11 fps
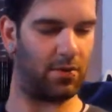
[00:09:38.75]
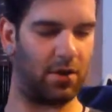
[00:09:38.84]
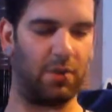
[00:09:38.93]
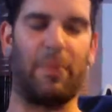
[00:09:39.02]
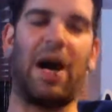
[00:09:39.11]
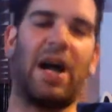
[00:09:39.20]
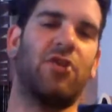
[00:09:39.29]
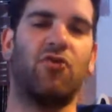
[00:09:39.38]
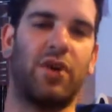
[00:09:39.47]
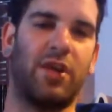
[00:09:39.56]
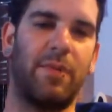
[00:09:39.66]
Or pine
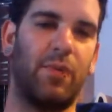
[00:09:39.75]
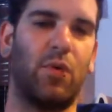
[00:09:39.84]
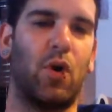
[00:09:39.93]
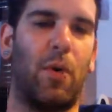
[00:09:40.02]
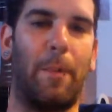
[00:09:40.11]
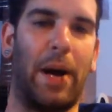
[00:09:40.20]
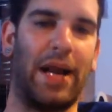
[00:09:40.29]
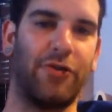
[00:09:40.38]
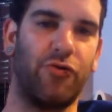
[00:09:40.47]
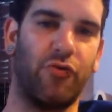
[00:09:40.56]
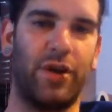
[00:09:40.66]
trees. Maybe we'll call them
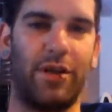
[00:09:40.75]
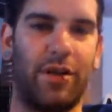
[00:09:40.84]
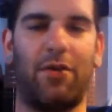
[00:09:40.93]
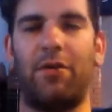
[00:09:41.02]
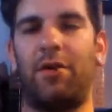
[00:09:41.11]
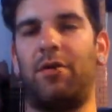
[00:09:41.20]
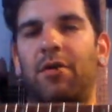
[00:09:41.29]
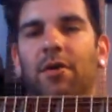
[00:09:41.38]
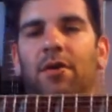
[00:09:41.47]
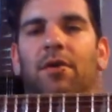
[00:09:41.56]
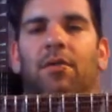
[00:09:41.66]
pine trees. I don't know.
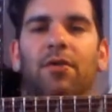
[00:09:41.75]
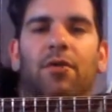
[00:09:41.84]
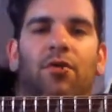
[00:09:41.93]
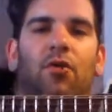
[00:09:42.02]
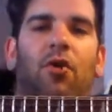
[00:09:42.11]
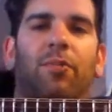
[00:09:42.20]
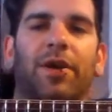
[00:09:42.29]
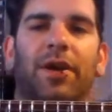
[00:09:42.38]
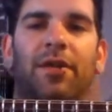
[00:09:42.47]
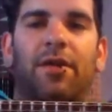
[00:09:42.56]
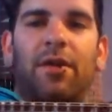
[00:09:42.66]
Saw
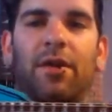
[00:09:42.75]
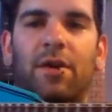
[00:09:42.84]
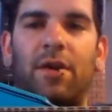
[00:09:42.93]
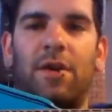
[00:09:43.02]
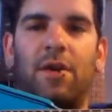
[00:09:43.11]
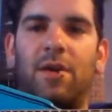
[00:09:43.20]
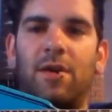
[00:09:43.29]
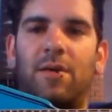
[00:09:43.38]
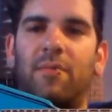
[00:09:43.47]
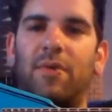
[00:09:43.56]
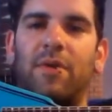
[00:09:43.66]
bleeds.
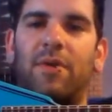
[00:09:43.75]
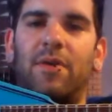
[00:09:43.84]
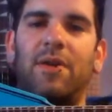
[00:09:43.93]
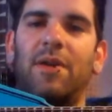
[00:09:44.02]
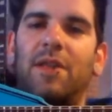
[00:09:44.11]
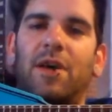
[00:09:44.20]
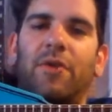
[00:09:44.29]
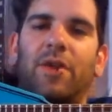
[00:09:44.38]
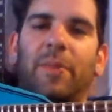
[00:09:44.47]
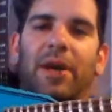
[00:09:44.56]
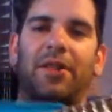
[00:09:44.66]
But not
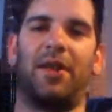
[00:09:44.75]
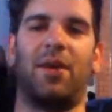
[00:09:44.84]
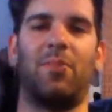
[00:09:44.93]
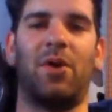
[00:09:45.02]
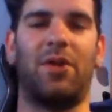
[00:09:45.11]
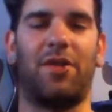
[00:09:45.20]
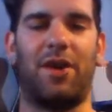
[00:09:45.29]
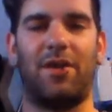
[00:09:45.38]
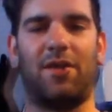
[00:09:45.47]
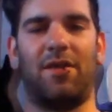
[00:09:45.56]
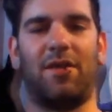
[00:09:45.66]
really my thing because, like,
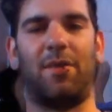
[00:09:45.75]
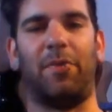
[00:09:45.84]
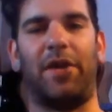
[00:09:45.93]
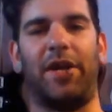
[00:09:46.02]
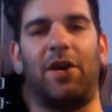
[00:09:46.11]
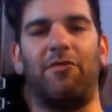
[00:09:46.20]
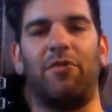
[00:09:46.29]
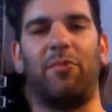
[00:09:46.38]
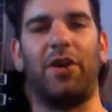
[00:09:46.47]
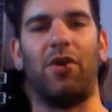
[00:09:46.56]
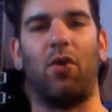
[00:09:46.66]
to play
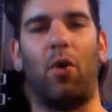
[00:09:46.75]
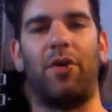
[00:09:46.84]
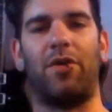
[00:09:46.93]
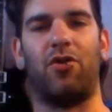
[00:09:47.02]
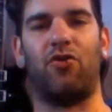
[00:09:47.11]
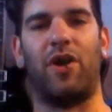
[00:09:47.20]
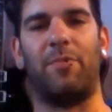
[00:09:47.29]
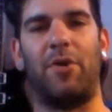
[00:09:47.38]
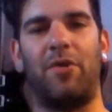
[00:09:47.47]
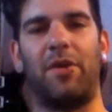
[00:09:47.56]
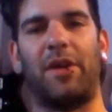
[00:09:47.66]
comfortably, you're always in shred
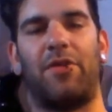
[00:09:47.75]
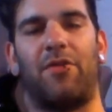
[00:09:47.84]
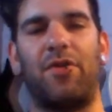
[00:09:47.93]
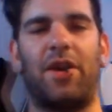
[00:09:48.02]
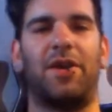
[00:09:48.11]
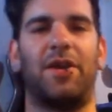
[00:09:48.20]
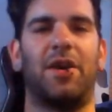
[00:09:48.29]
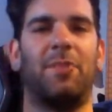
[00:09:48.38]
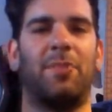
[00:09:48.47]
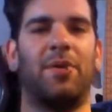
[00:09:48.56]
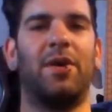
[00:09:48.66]
mode unless you're standing up.